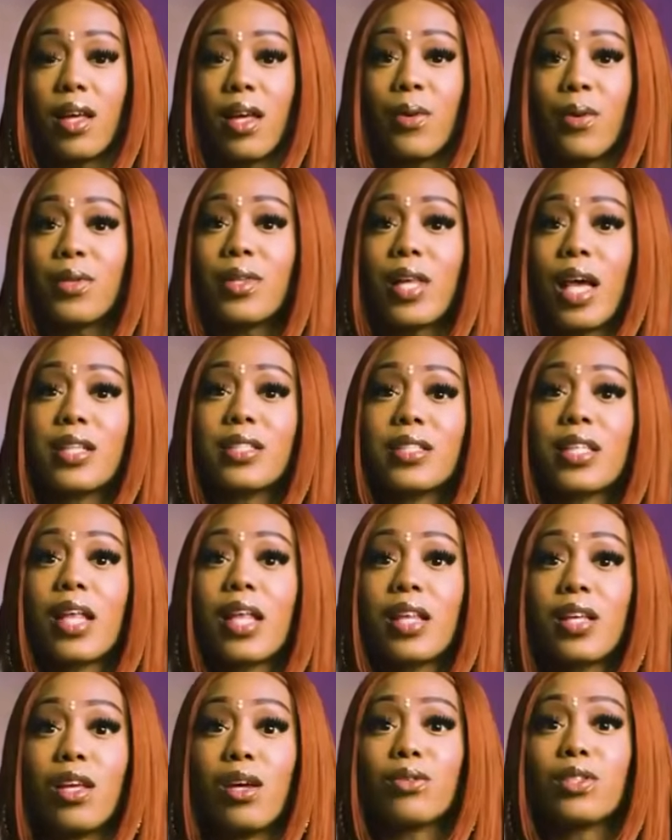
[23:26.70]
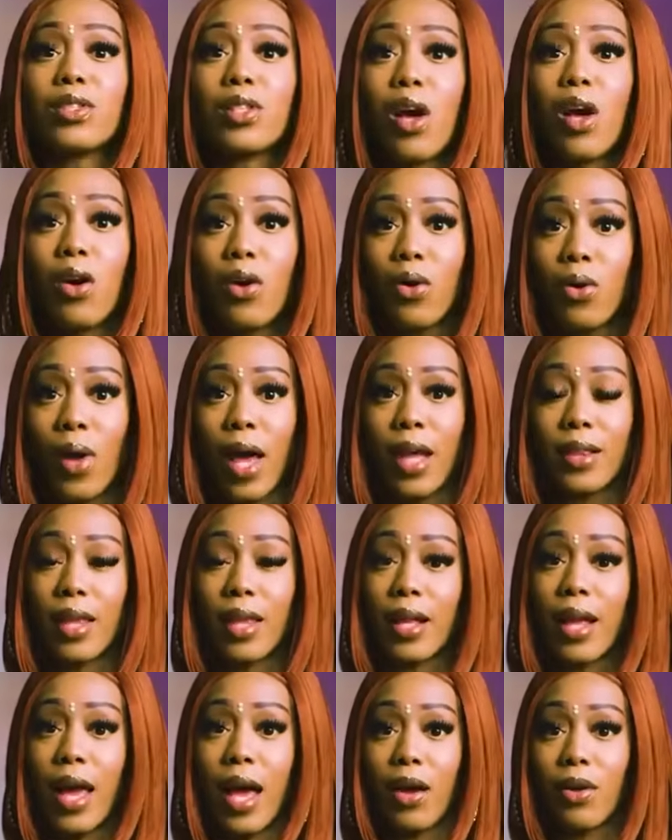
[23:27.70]
it was like selling your soul at
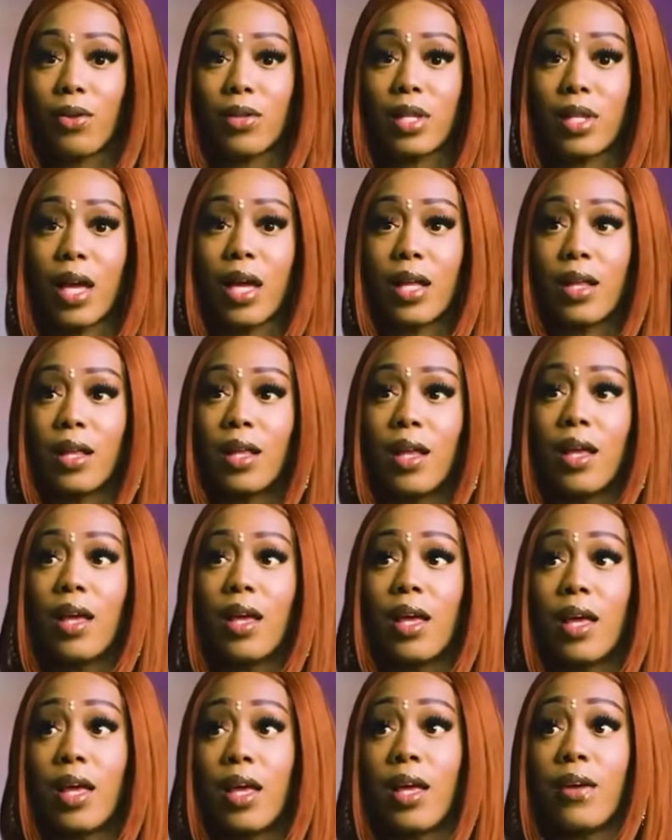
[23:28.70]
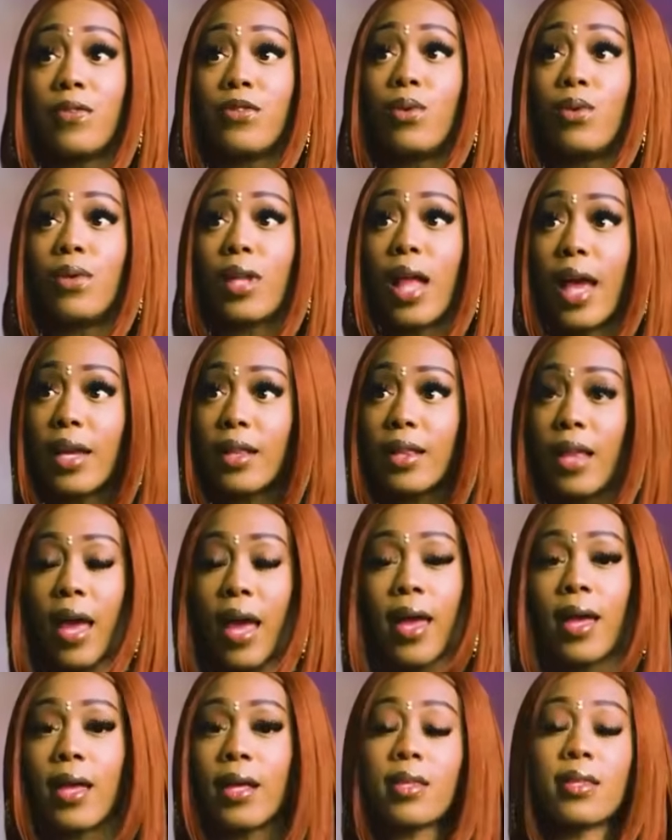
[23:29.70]
that house. And if you like
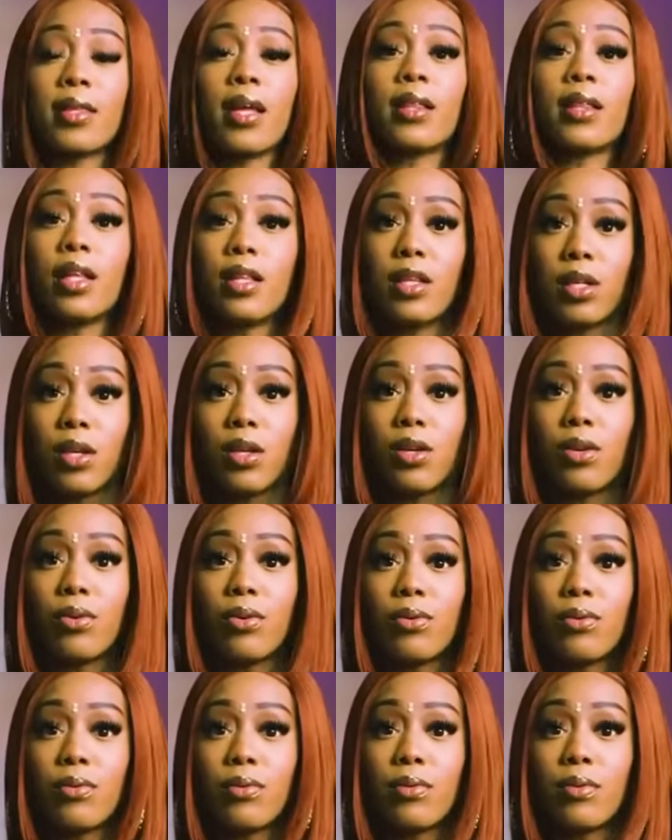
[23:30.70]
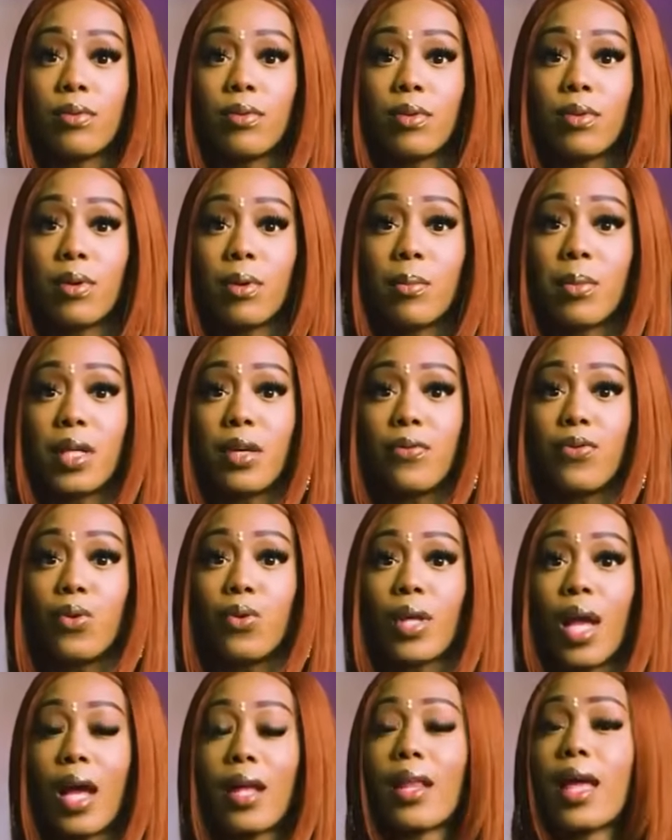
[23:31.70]
that, it's nothing to you. But if you're
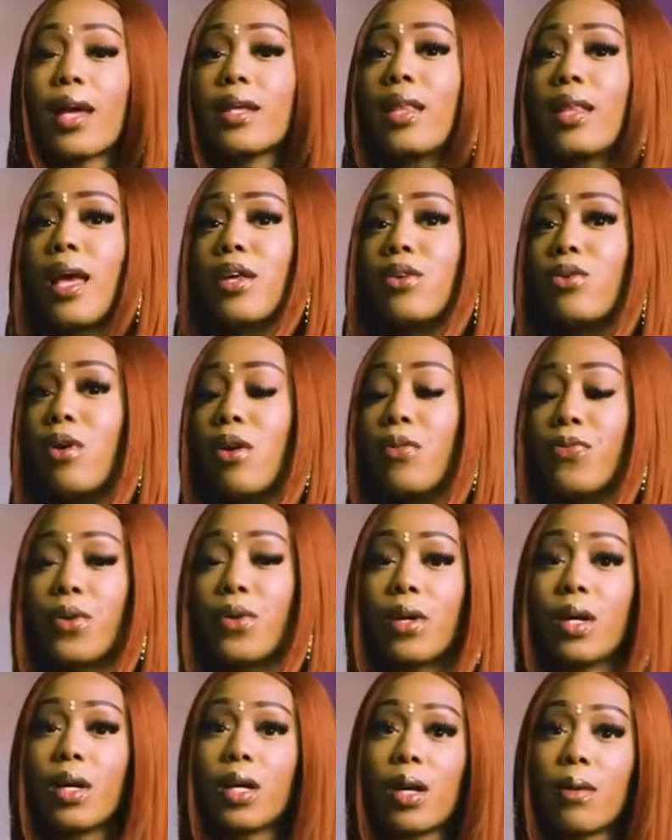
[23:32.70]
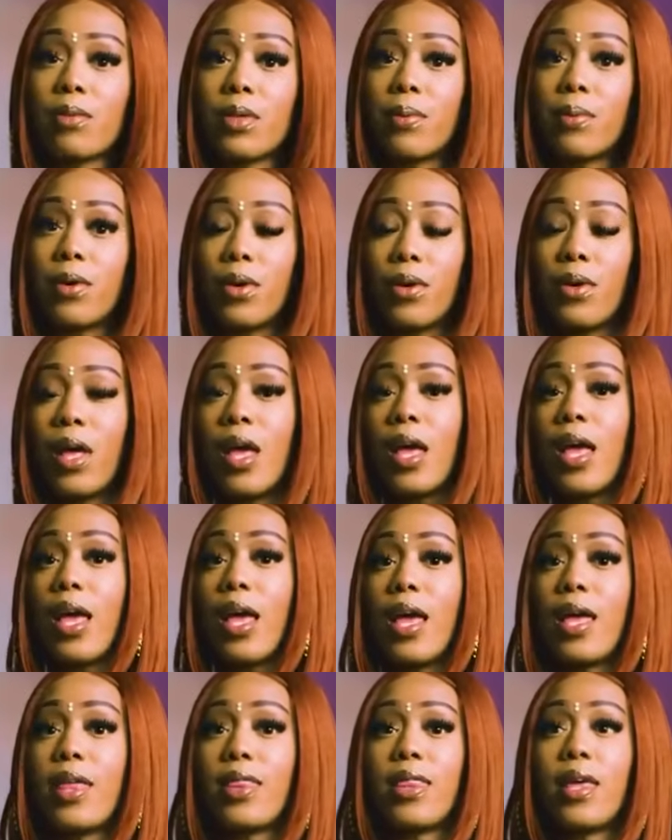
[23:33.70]
not like that, you're going to feel uncomfortable.
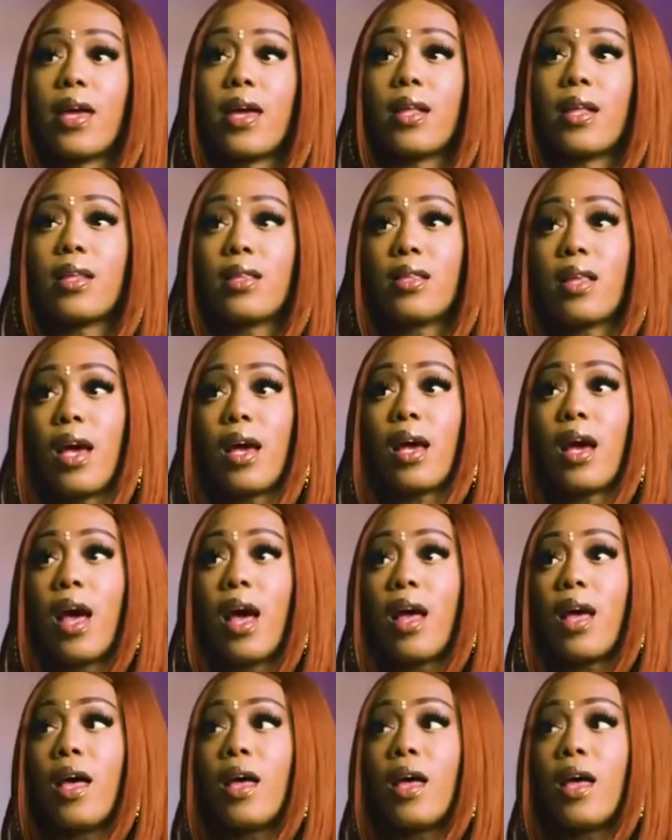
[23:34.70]
And then it's like,